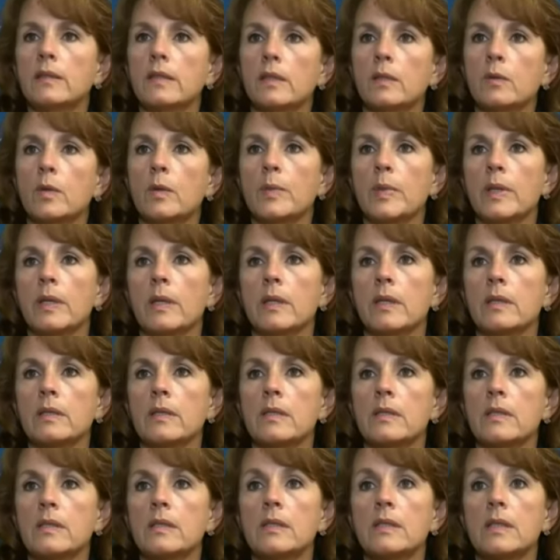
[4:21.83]
that there will be
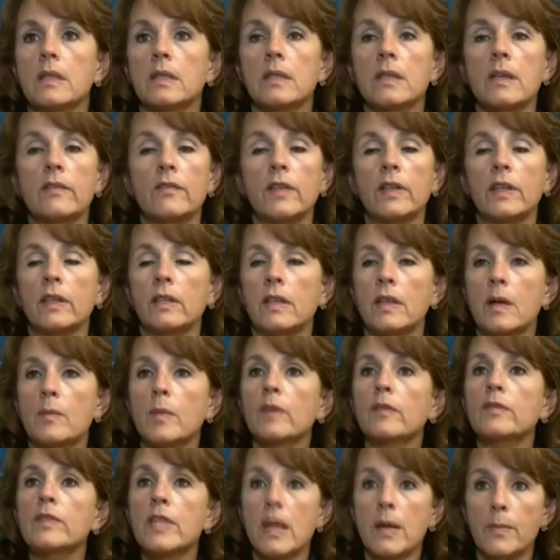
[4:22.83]
significant
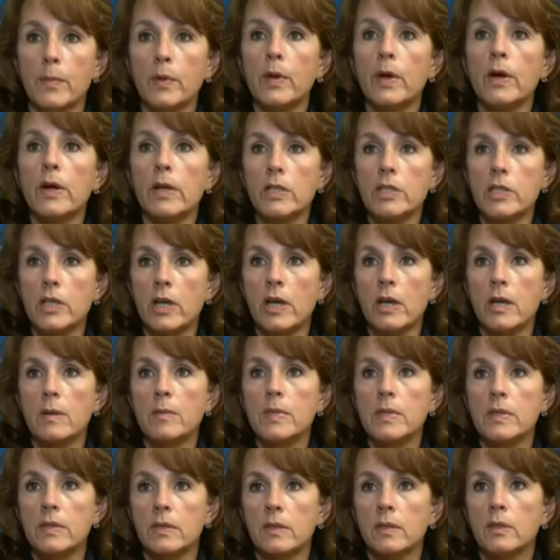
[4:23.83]
number of temporary
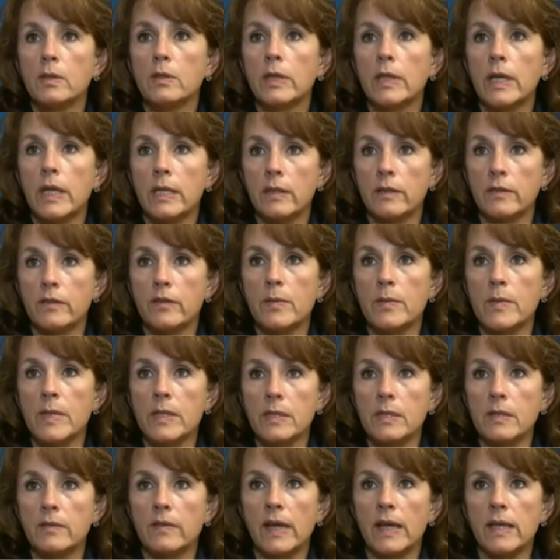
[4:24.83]
jobs created from
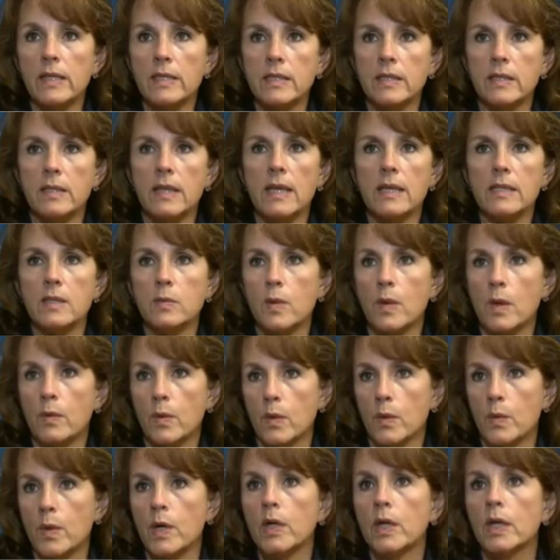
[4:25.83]
this event, and that's what
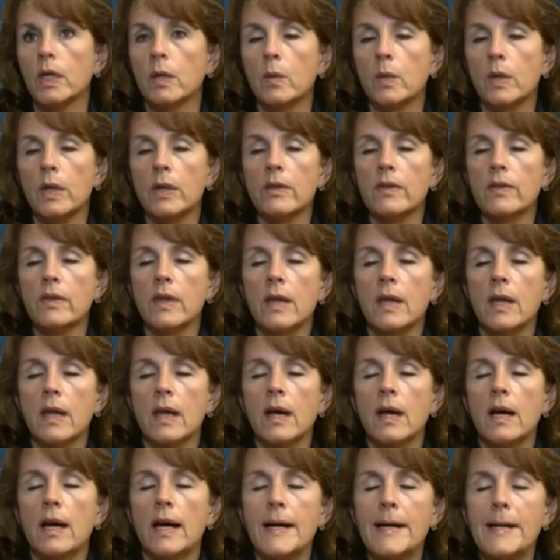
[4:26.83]
we're working with
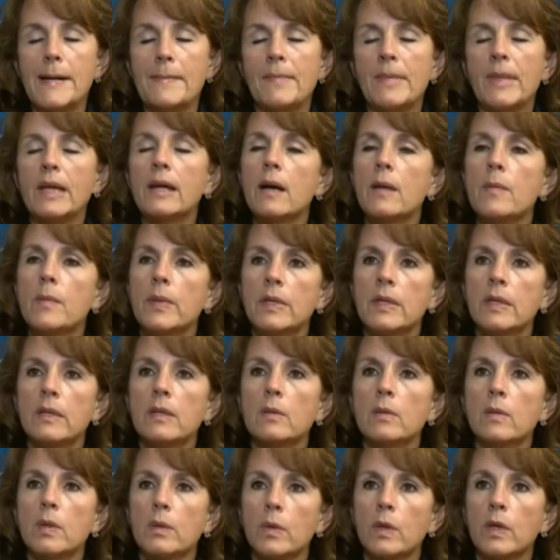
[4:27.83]
um, the company
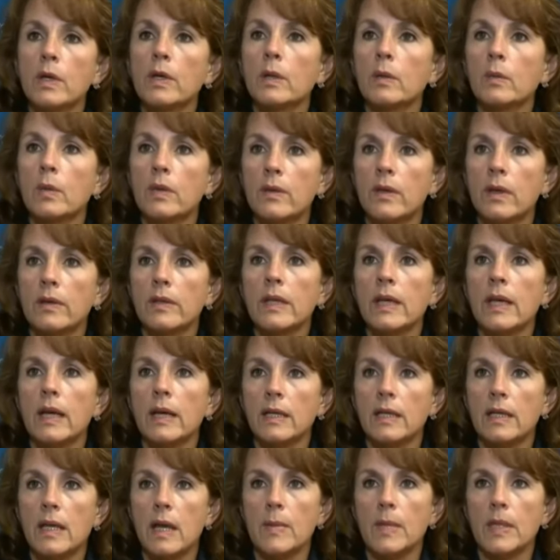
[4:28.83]
that we're working with on the
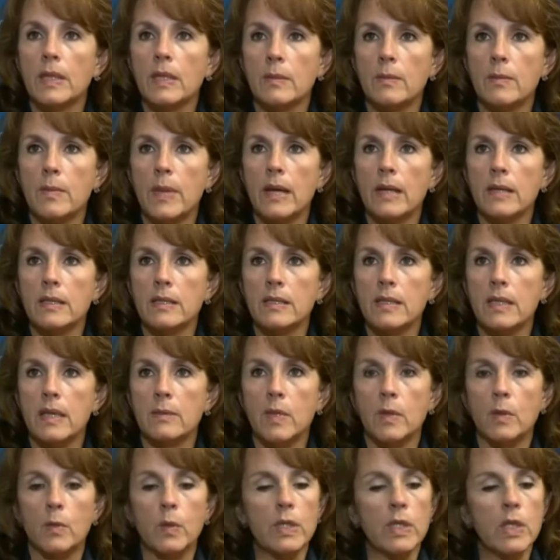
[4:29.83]
economic impact
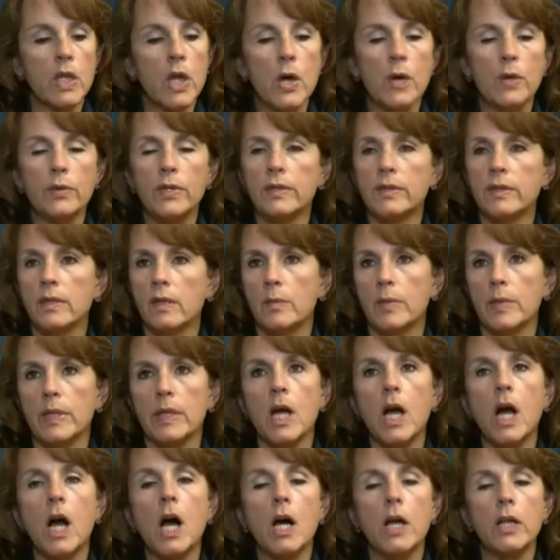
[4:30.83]
statement. We know that there'll be
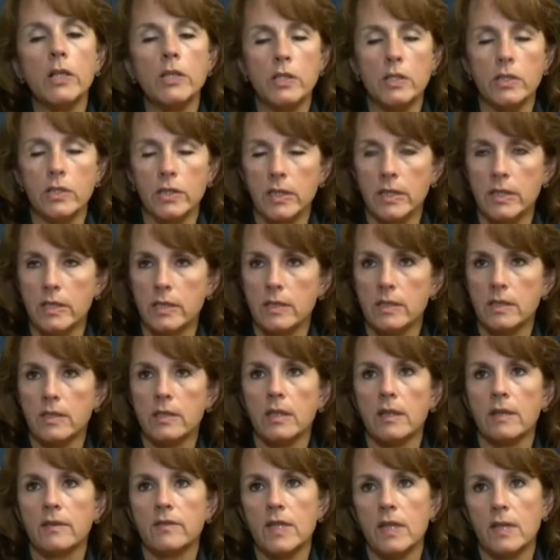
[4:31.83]
hundreds
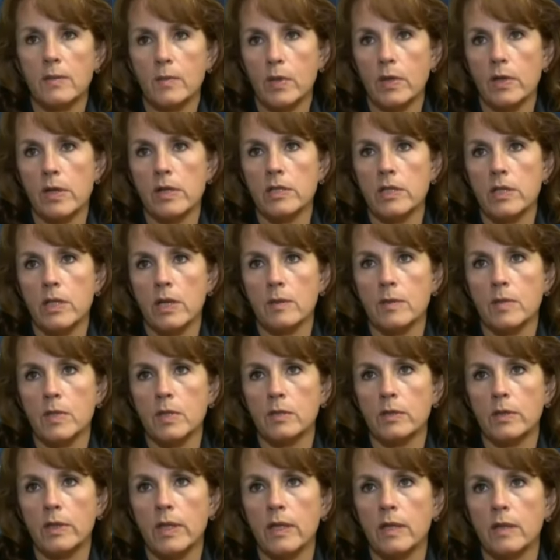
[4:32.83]
of temporary jobs
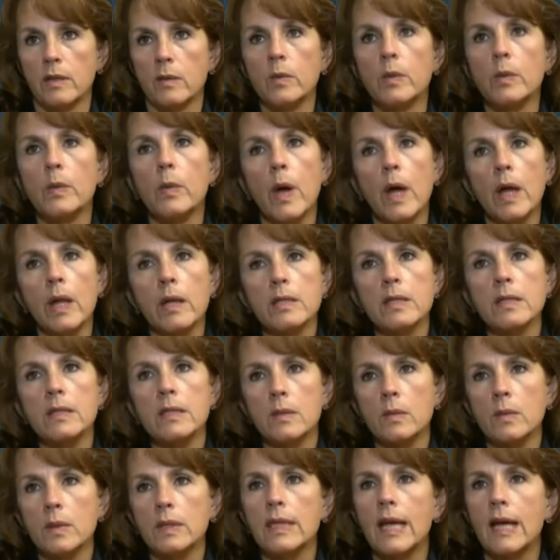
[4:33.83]
created, and we want to
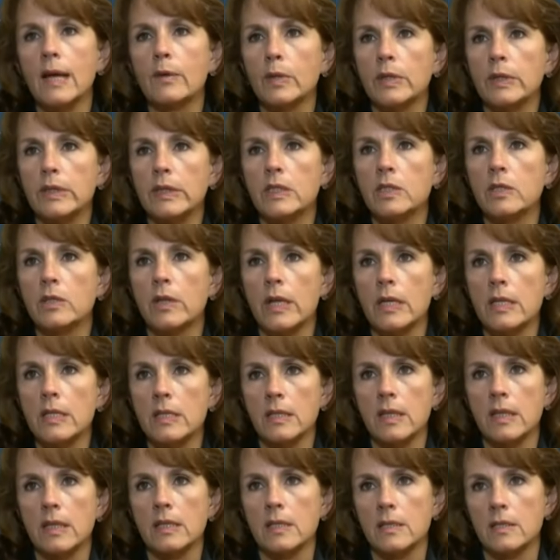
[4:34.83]
see what that really
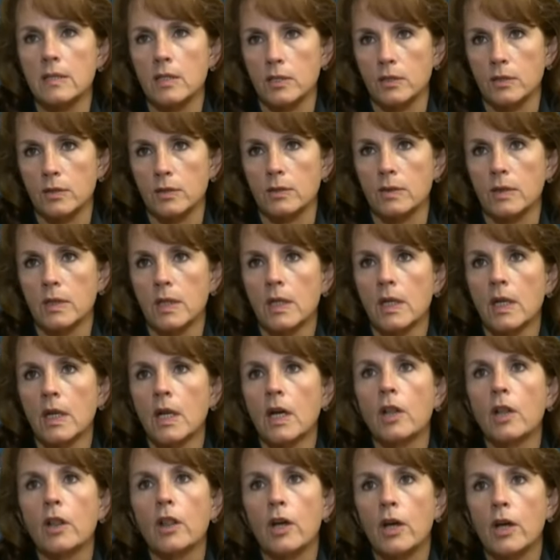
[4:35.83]
translates to
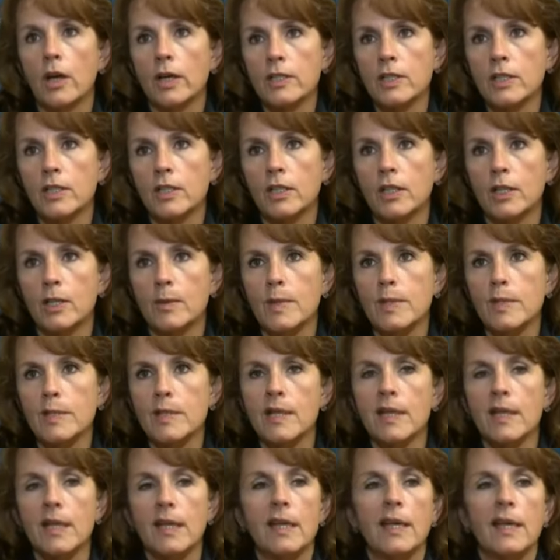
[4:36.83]
long term.
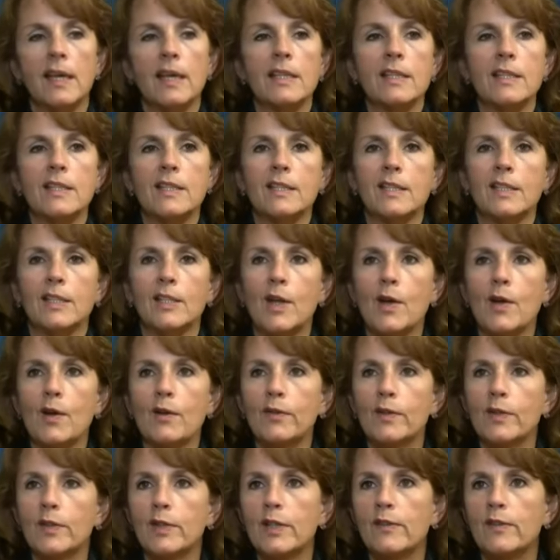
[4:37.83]
As, as you know,
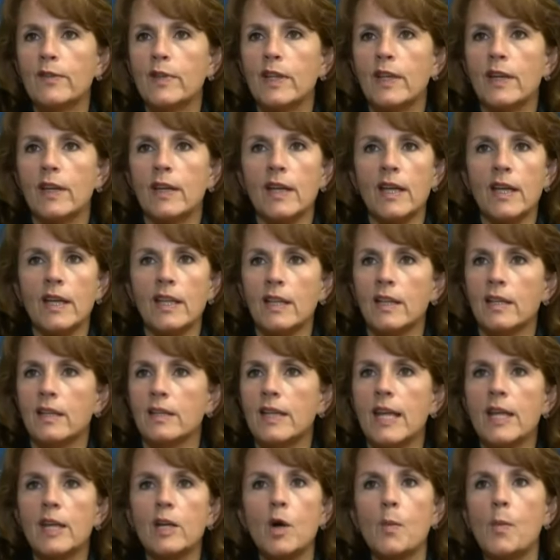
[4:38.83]
if you live in a in a
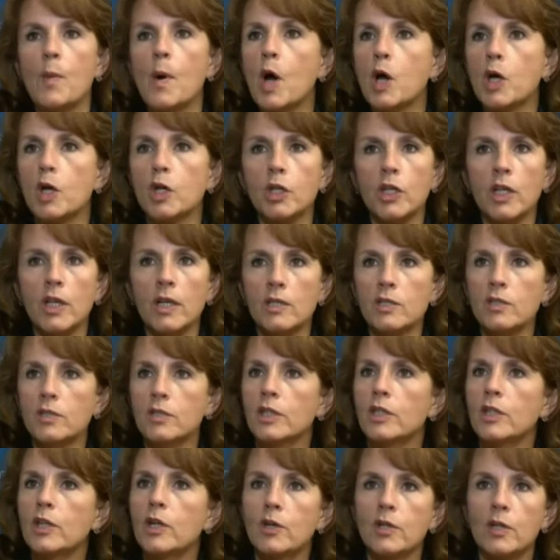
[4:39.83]
NATO partner
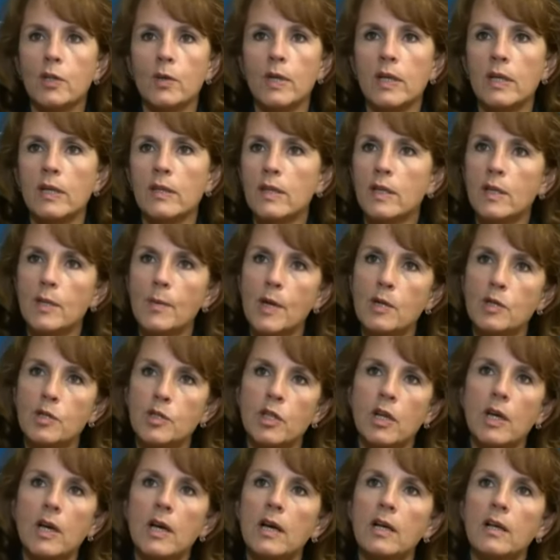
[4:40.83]
country, you don't know anything about
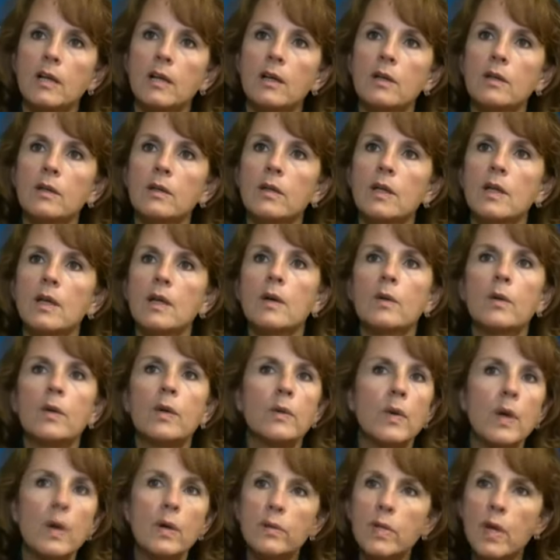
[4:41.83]
Chicago.
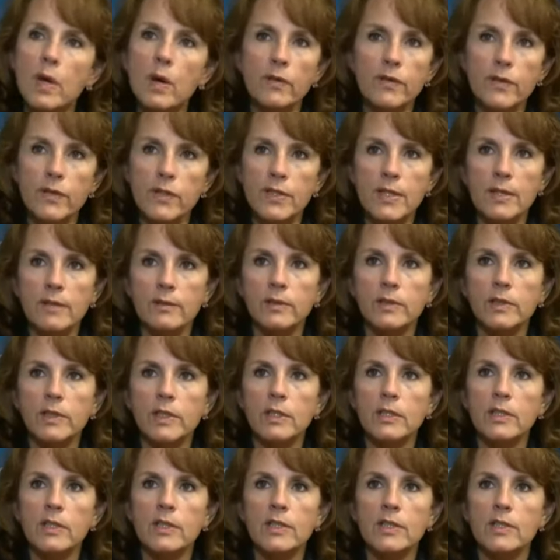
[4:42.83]
We won't know for several
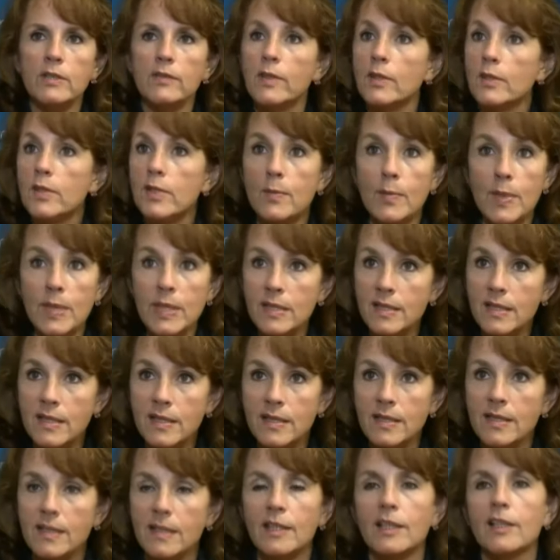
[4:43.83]
years if there's a
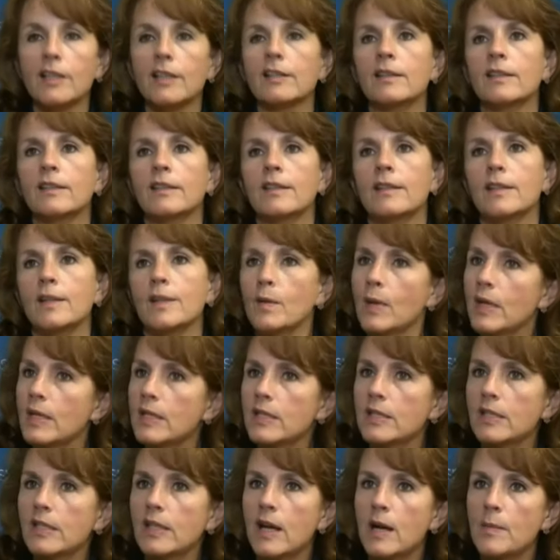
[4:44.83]
business there that
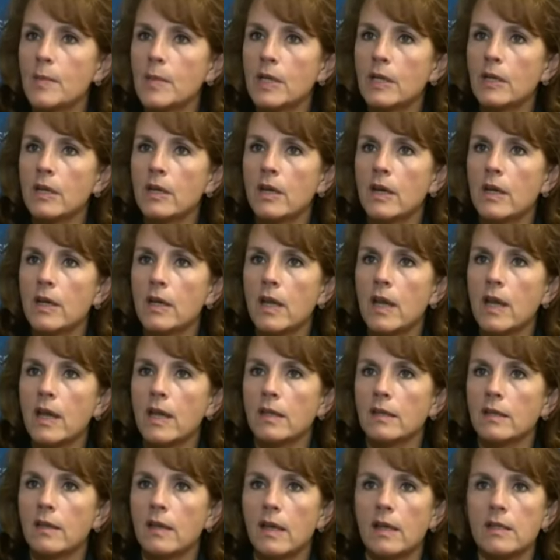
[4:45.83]
wants to come here and,
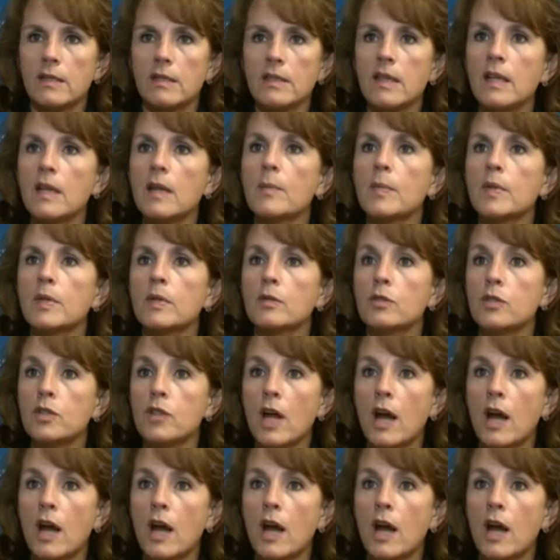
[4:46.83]
and, and set up a new